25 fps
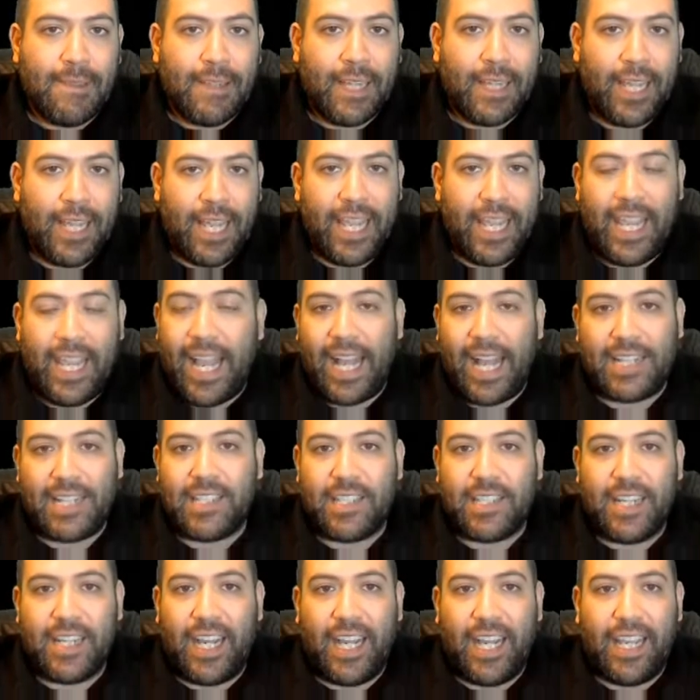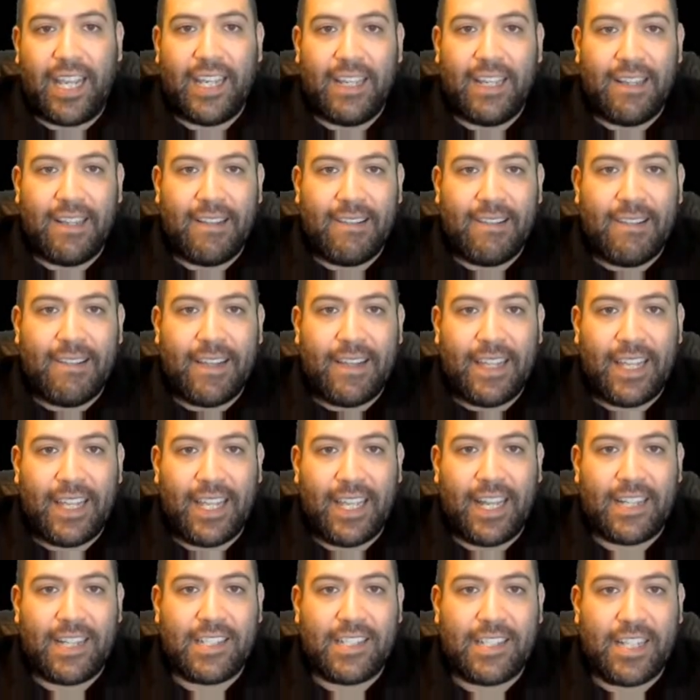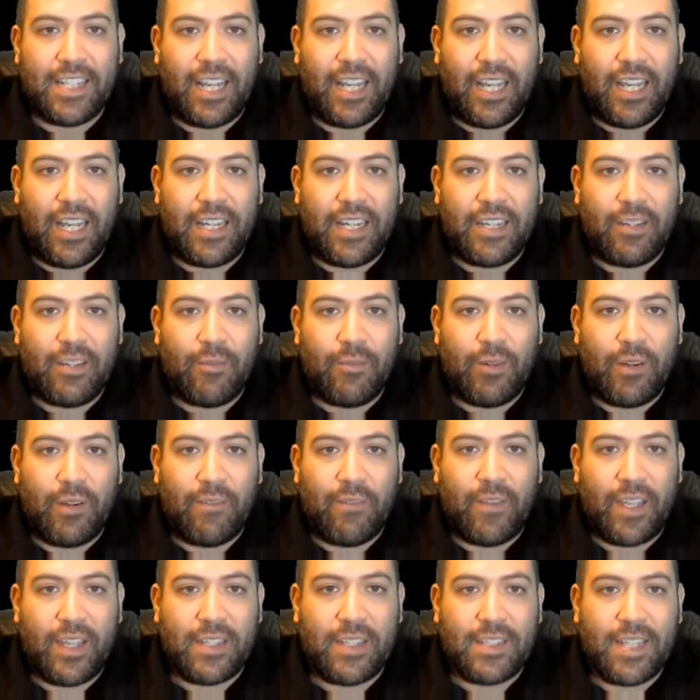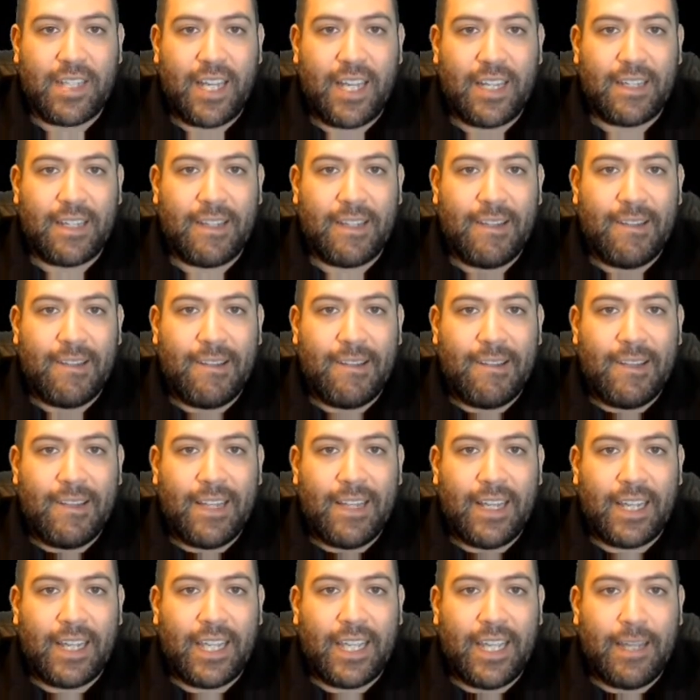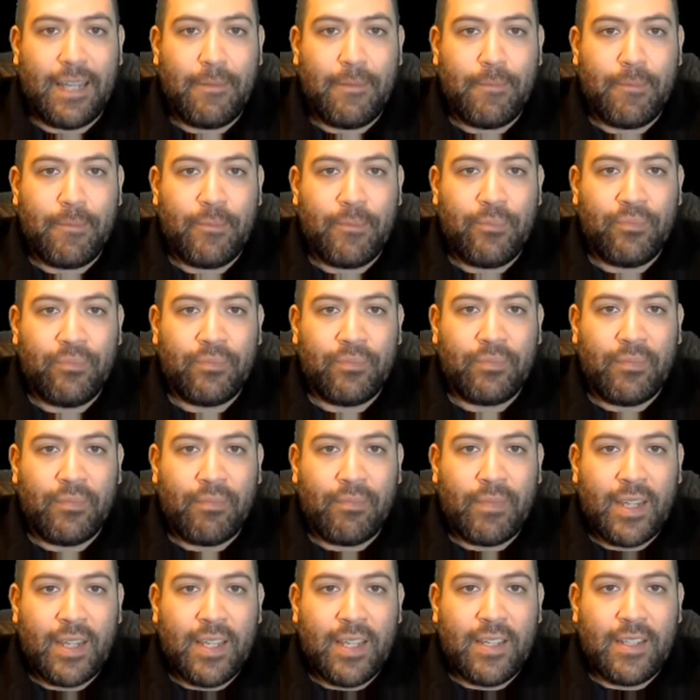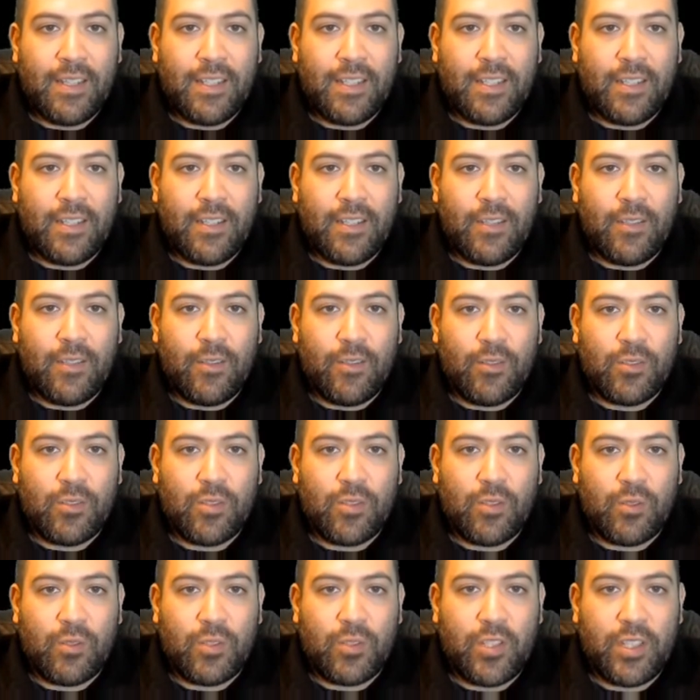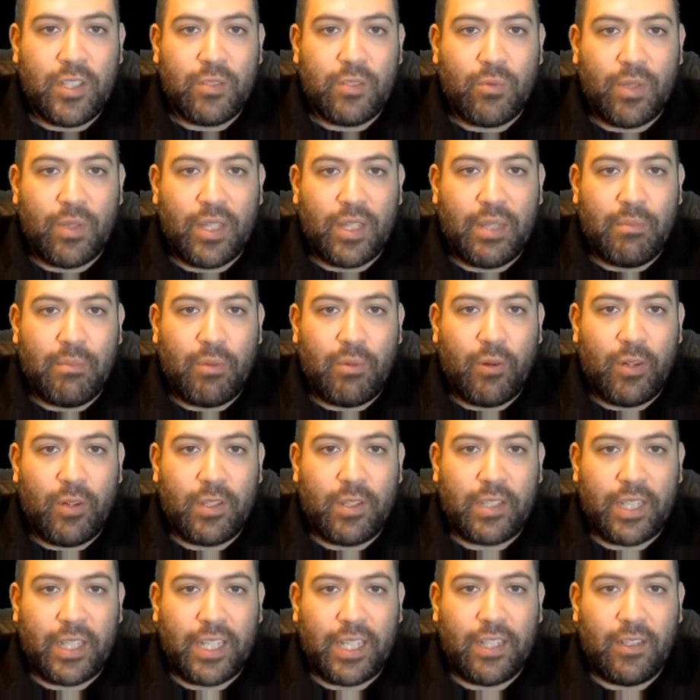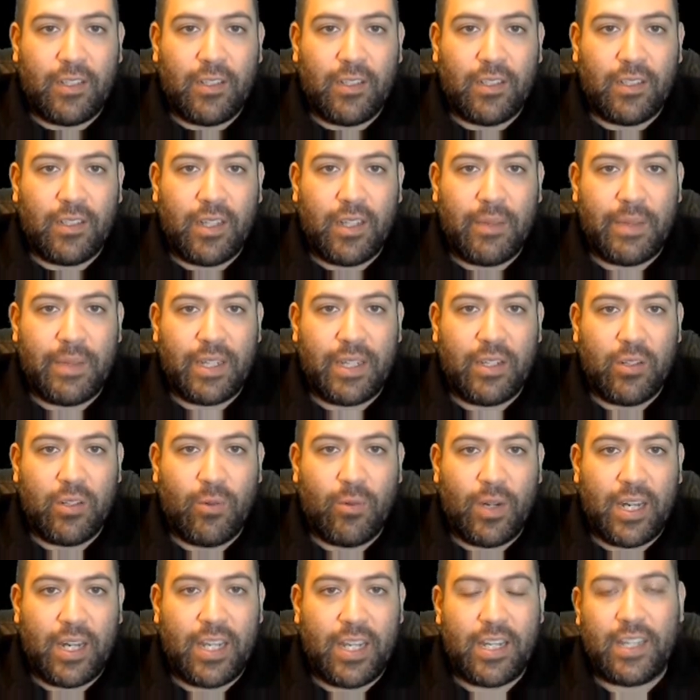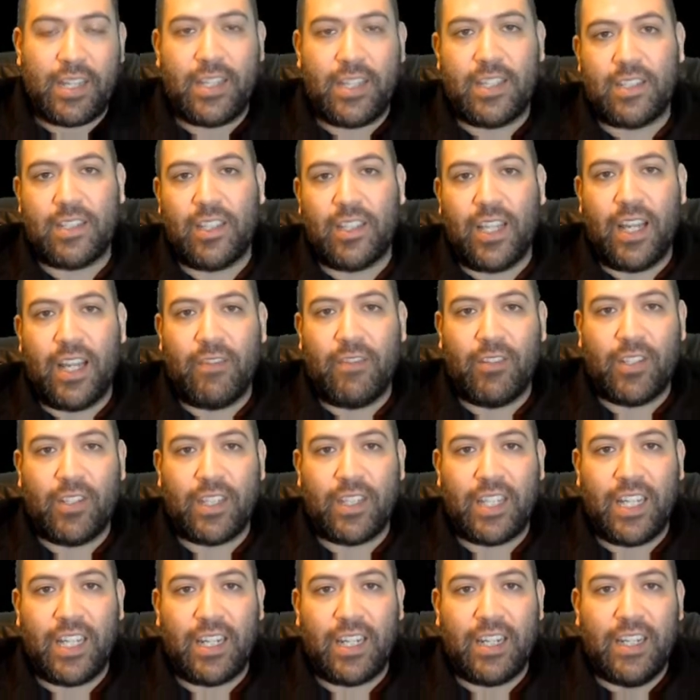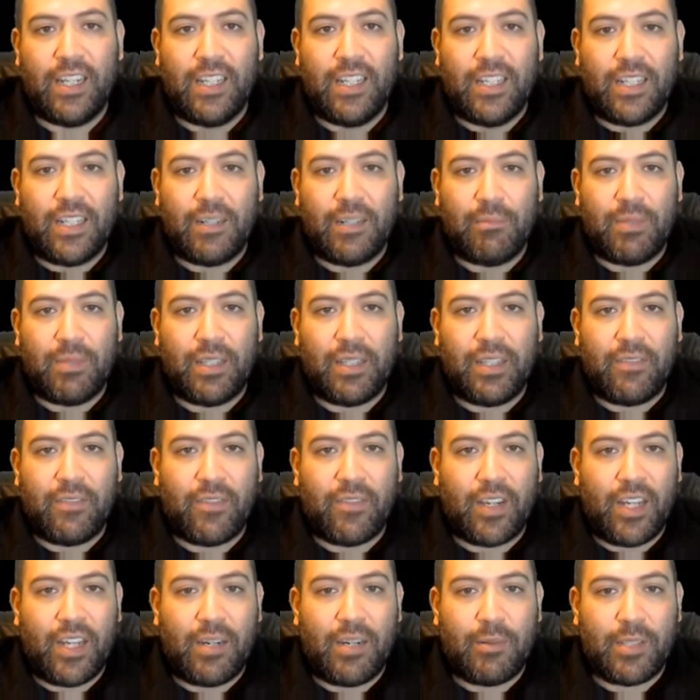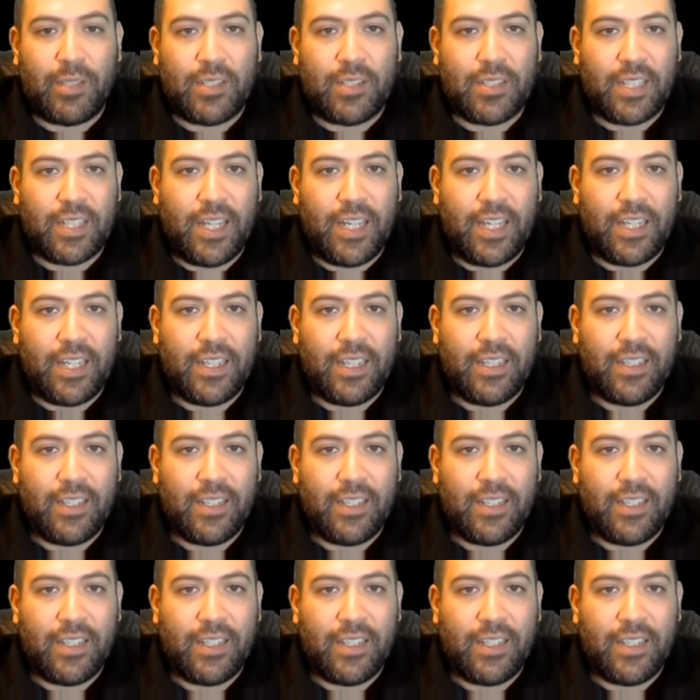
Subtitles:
Yeah, he had to die. He had to die. I didn't want to face that again. You know, so she's really important to kill. I mean, you don't want any of these alive. Look at that. Completely forgot about this guy.